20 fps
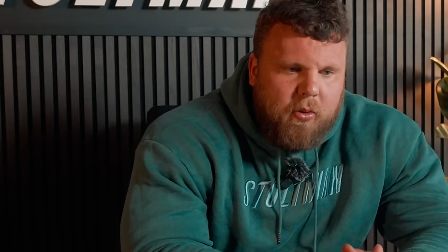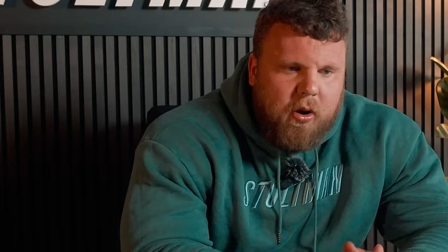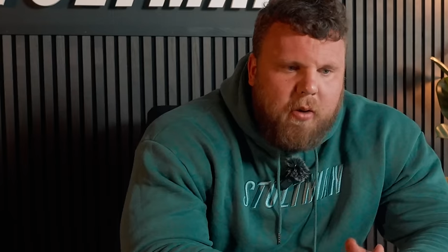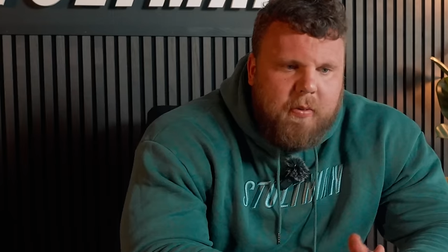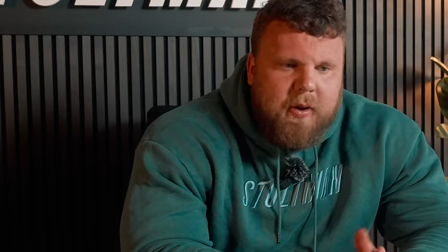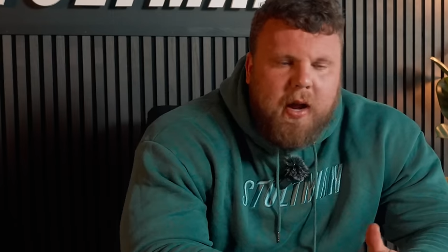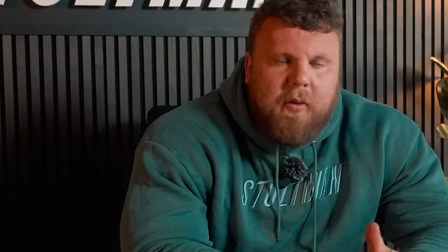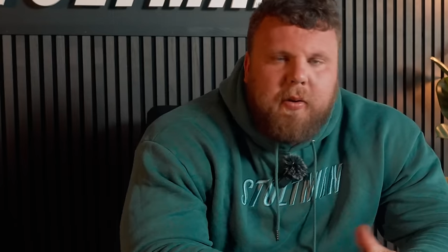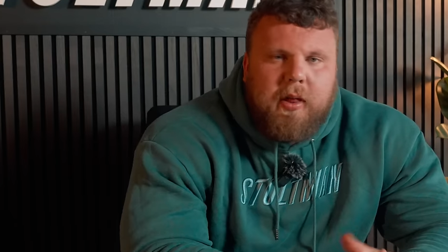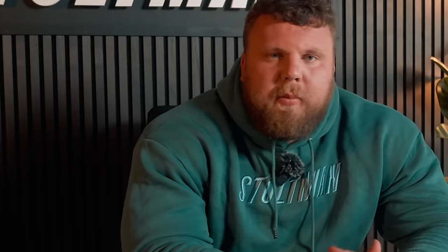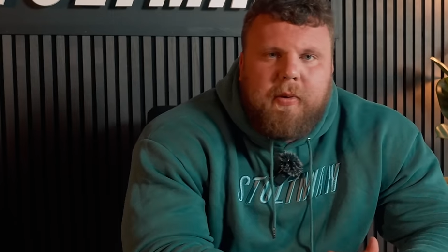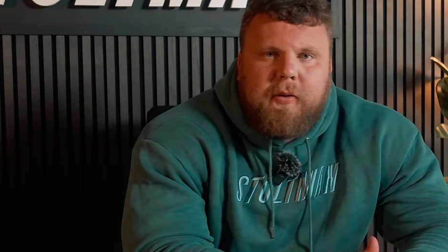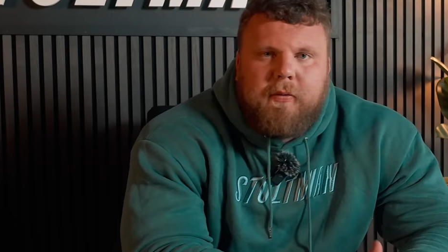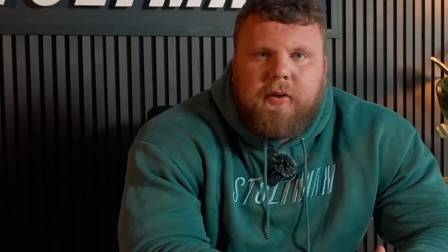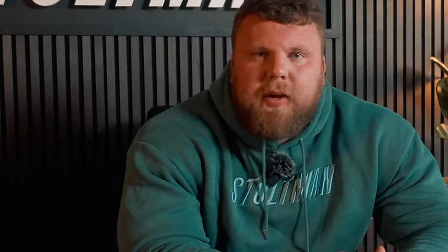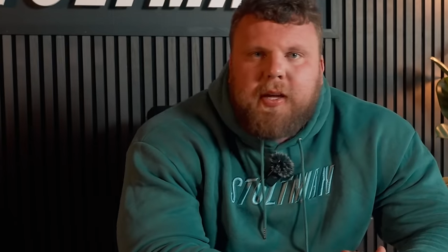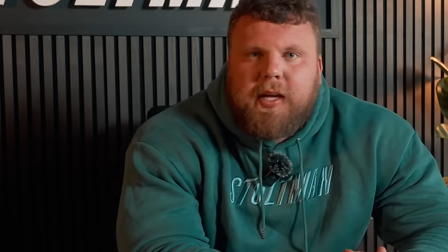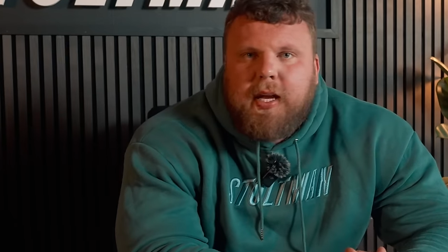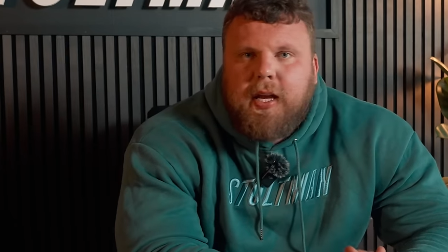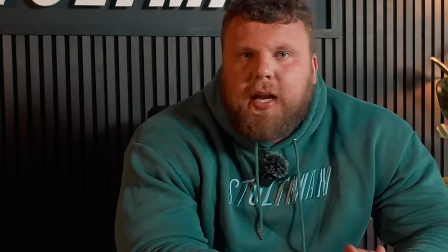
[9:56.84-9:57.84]
warming up with them and
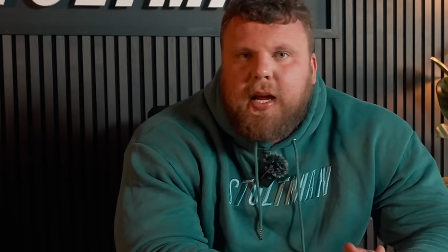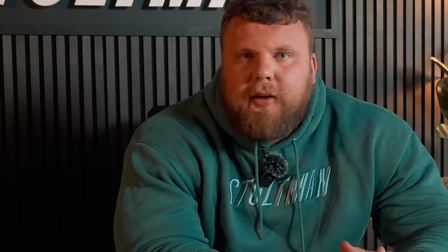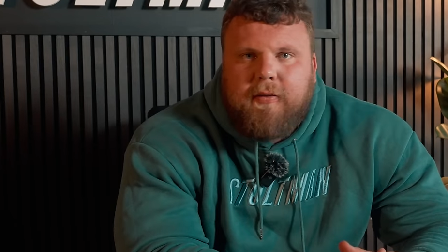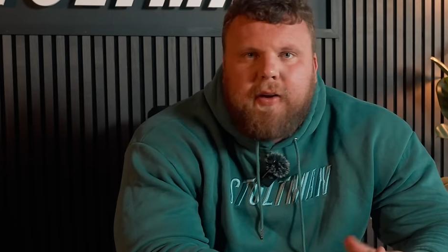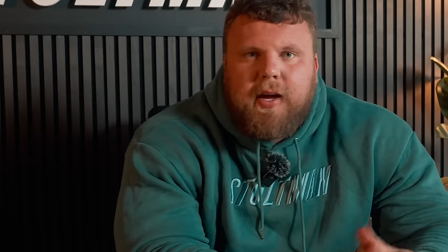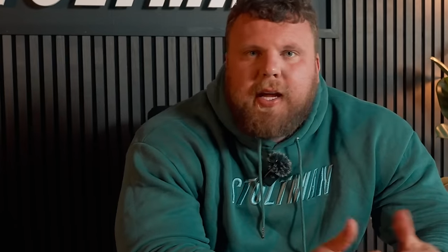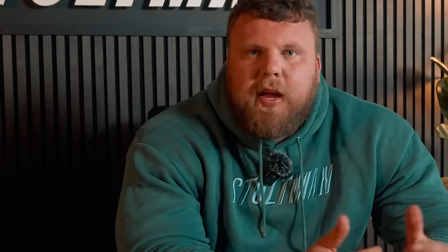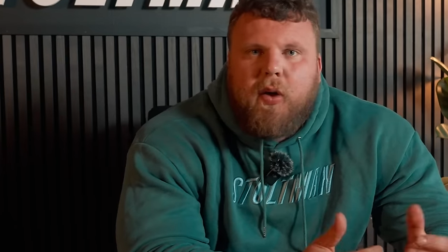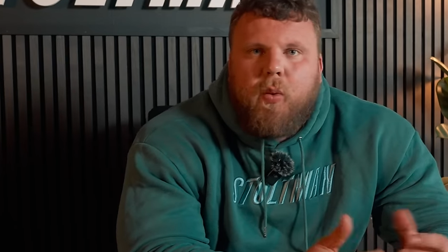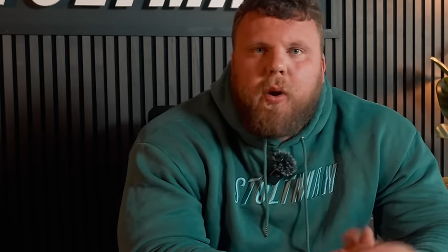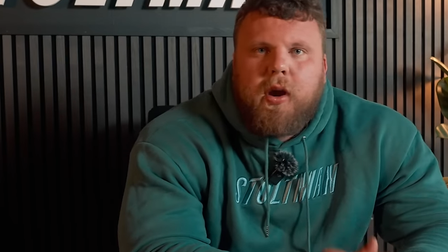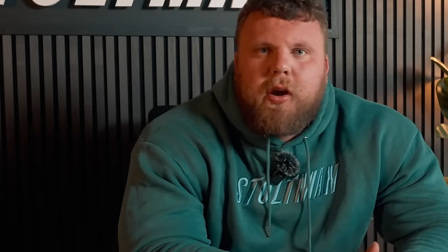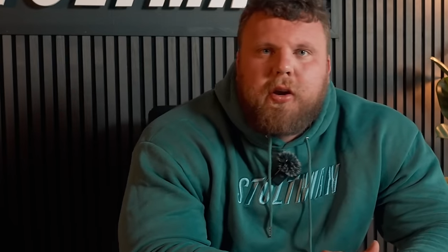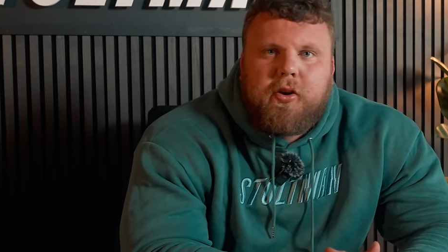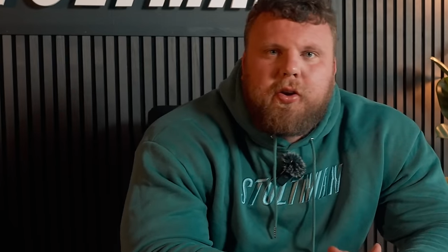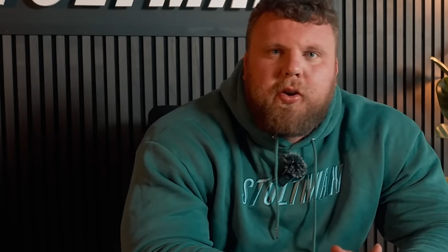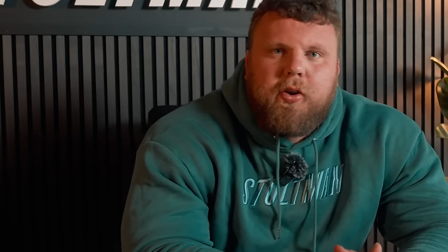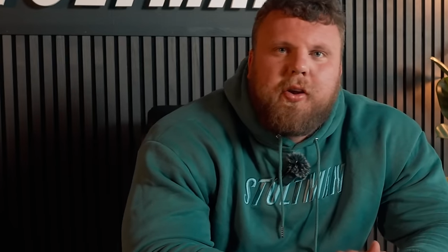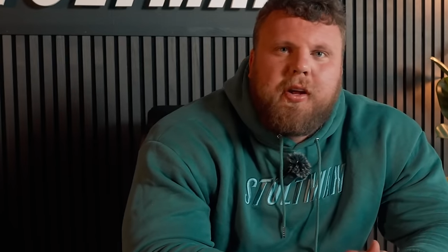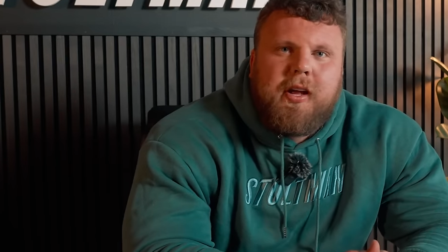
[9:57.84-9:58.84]
thinking, like, if I get one or
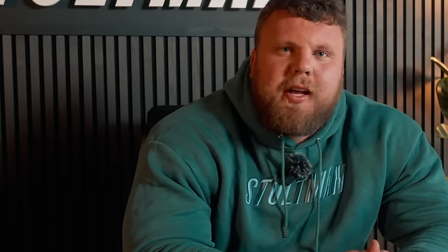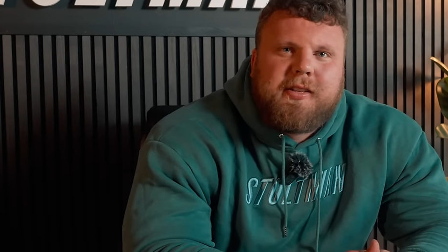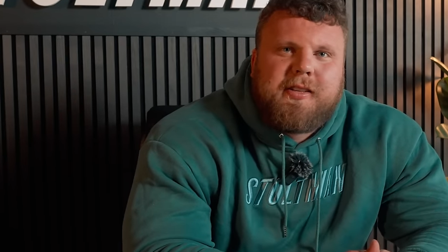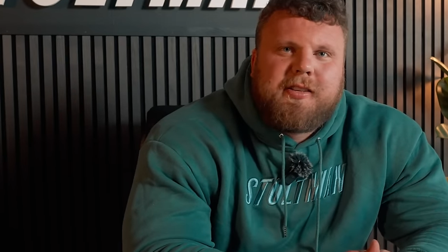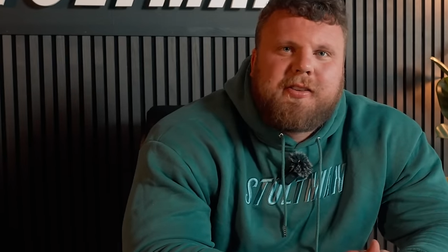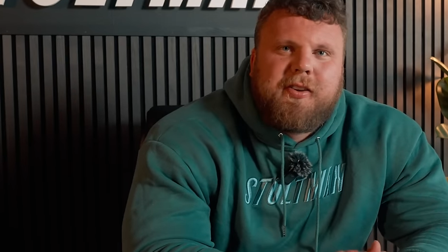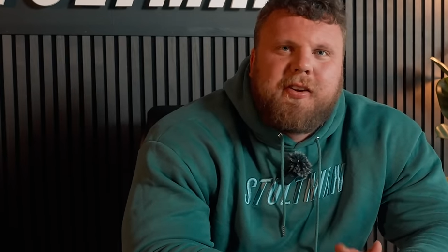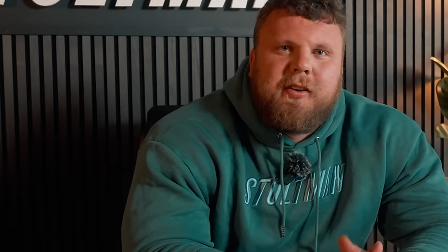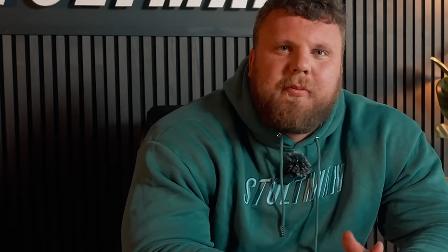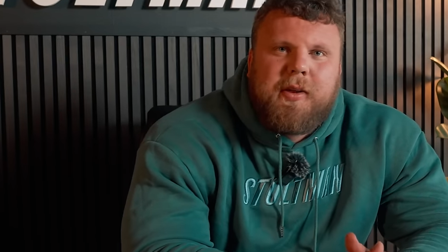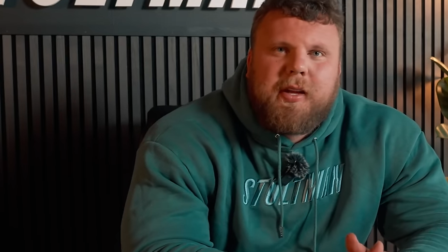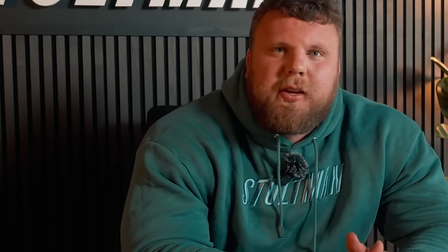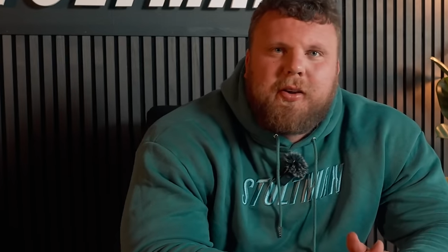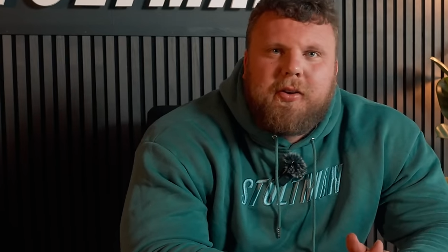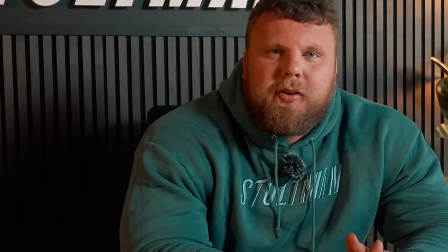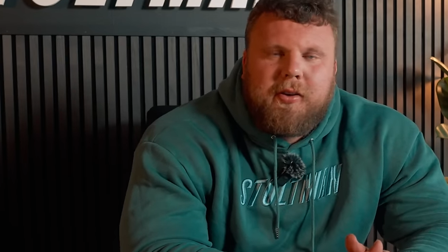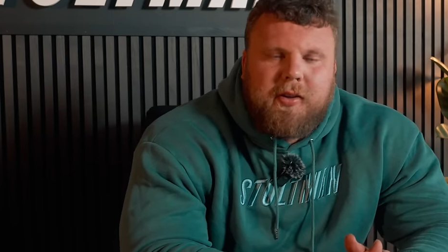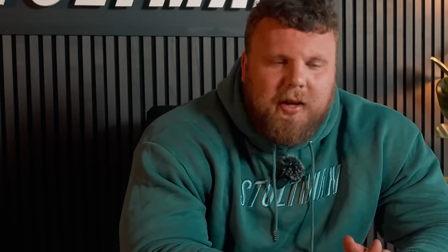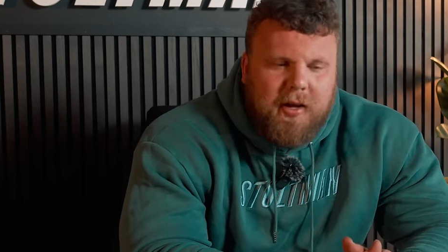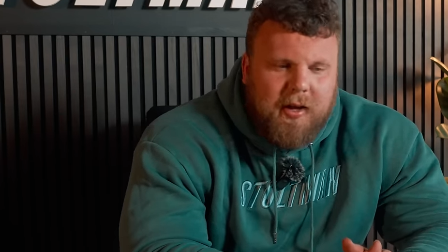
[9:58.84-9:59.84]
two, this is going to be
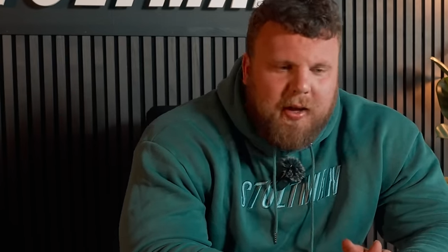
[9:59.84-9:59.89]
good.